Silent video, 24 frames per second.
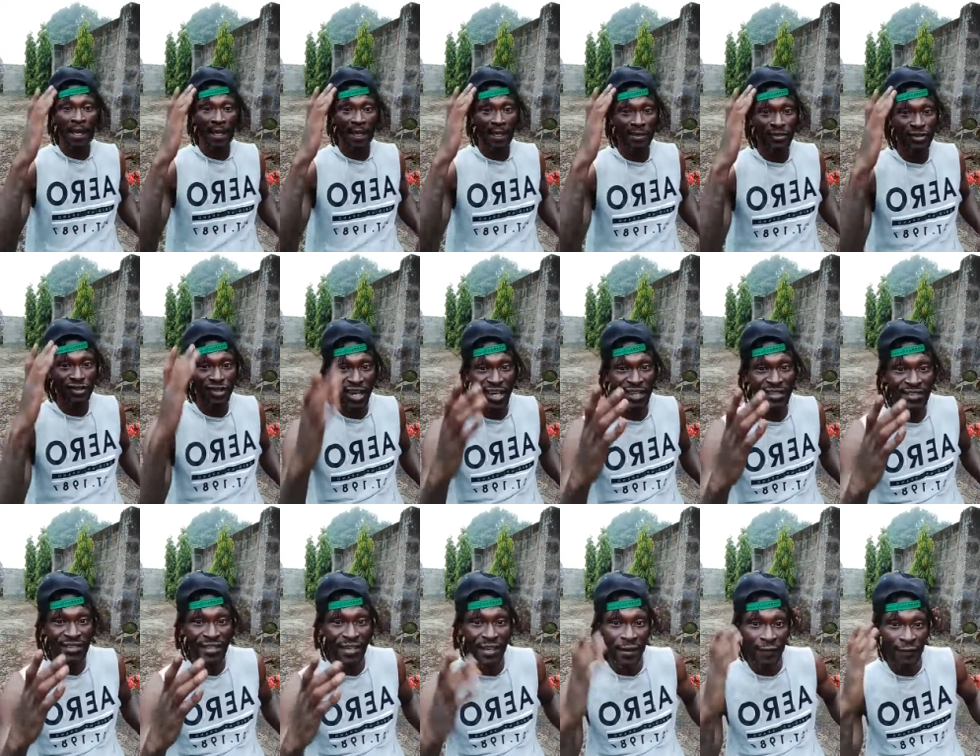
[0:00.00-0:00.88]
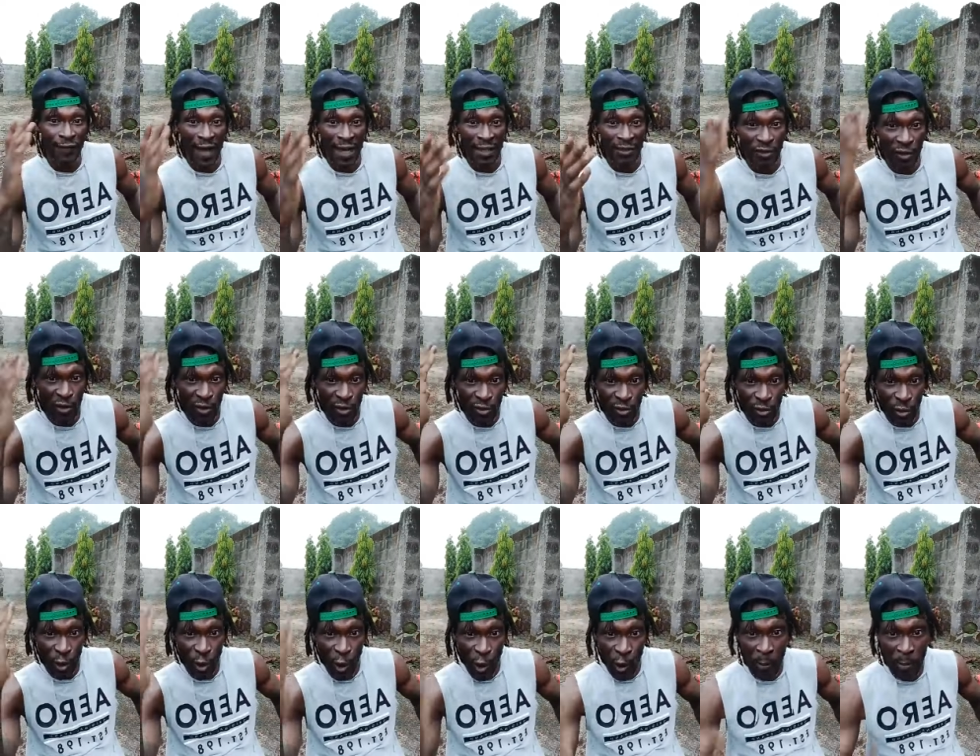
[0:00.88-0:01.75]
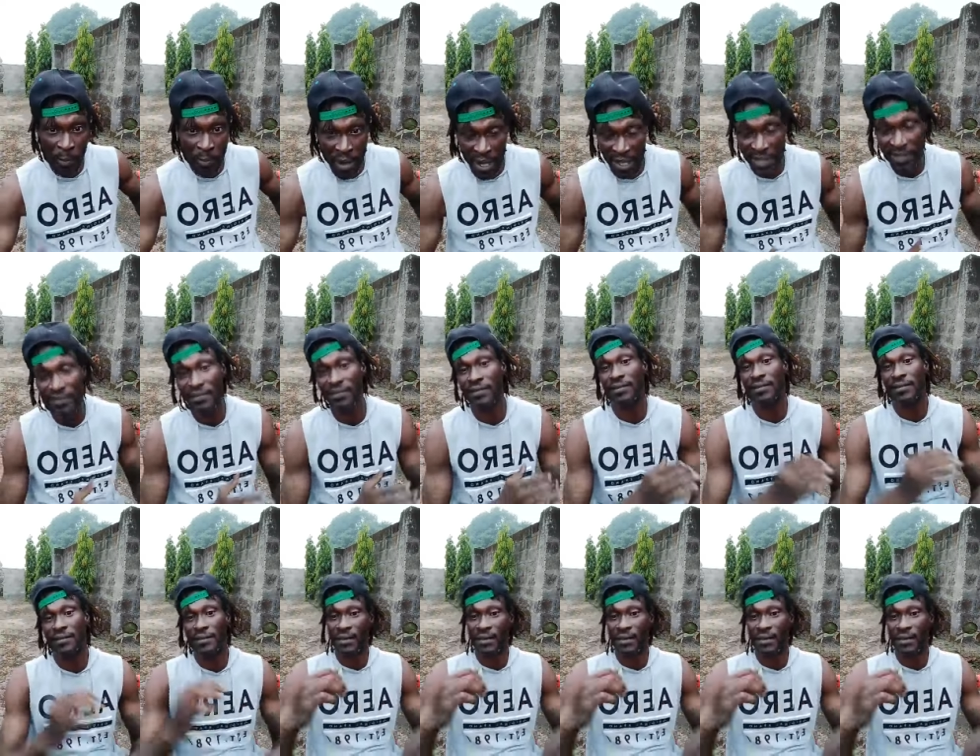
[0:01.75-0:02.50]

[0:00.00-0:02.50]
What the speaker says: JC versus home base.